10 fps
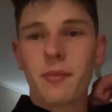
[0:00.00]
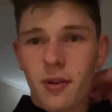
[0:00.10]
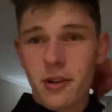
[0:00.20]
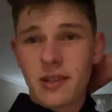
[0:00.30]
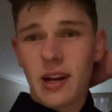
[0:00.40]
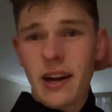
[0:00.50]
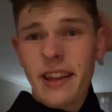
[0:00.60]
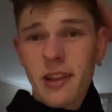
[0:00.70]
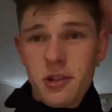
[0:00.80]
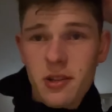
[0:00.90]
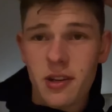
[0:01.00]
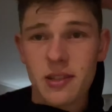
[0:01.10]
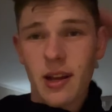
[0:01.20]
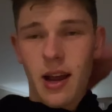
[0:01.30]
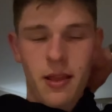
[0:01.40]
upload tonight either just
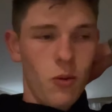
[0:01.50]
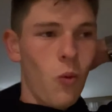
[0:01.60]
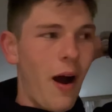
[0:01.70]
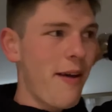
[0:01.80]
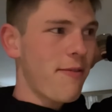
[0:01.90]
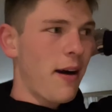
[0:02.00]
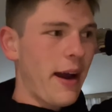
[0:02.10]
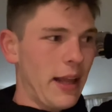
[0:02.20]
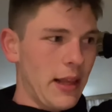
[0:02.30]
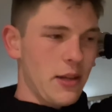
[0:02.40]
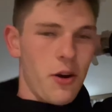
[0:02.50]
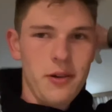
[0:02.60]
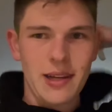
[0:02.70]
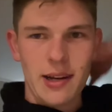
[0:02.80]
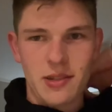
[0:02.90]
because the Wi-Fi in this
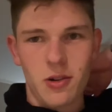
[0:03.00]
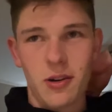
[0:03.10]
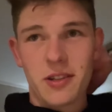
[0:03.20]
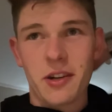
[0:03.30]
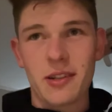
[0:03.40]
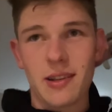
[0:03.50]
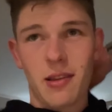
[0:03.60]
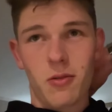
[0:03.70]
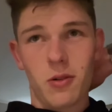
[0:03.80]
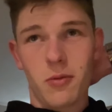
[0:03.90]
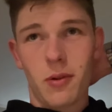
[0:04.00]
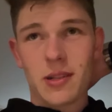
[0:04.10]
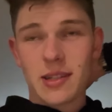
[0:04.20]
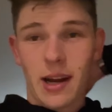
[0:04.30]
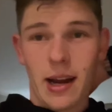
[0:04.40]
hotel is not as good as I thought it
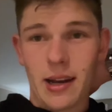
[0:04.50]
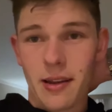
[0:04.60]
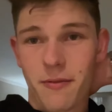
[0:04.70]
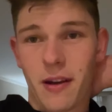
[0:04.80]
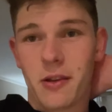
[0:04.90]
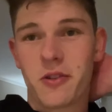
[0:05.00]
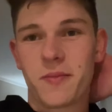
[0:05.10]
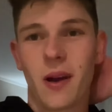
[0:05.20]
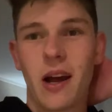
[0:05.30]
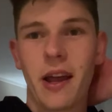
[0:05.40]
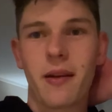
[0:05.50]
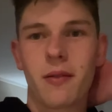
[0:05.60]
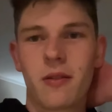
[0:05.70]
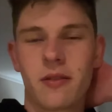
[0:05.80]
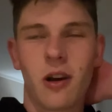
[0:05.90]
was. And if I use my
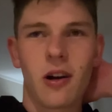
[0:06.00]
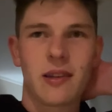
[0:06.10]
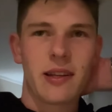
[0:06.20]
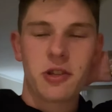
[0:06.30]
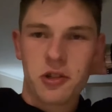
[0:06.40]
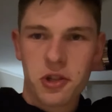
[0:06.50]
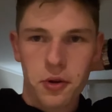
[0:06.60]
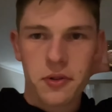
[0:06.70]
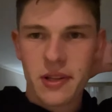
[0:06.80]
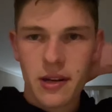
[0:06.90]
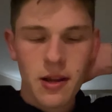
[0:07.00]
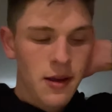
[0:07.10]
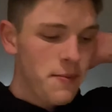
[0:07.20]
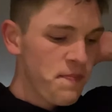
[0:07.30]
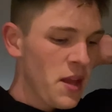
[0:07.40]
data, just choose it.
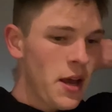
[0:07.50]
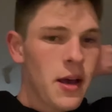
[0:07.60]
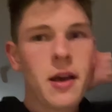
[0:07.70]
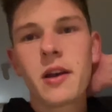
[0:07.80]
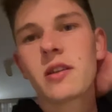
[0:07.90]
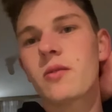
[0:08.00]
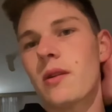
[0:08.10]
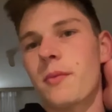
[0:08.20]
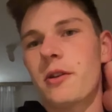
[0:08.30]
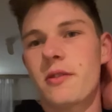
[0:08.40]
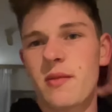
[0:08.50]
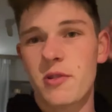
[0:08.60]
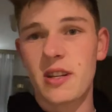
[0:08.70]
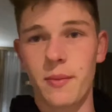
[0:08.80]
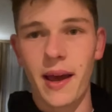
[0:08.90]
So what I'm gonna do is I'm
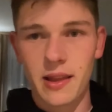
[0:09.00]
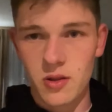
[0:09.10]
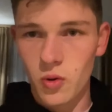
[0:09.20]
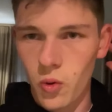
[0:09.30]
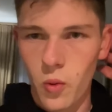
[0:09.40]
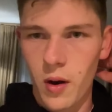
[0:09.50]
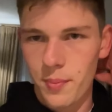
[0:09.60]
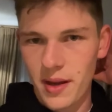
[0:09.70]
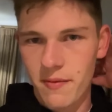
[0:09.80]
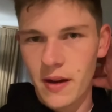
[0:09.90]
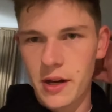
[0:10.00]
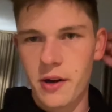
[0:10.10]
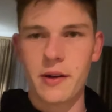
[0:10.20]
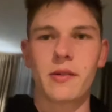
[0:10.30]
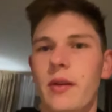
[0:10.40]
just gonna make this all one big video
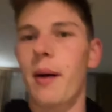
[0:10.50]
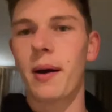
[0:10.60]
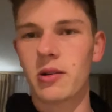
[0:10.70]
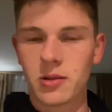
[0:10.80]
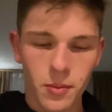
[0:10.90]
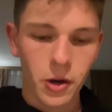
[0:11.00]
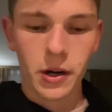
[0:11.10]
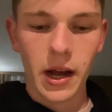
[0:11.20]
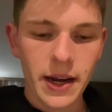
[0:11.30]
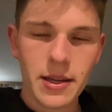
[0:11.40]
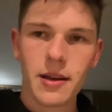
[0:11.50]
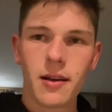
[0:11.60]
and it'll come out tomorrow night,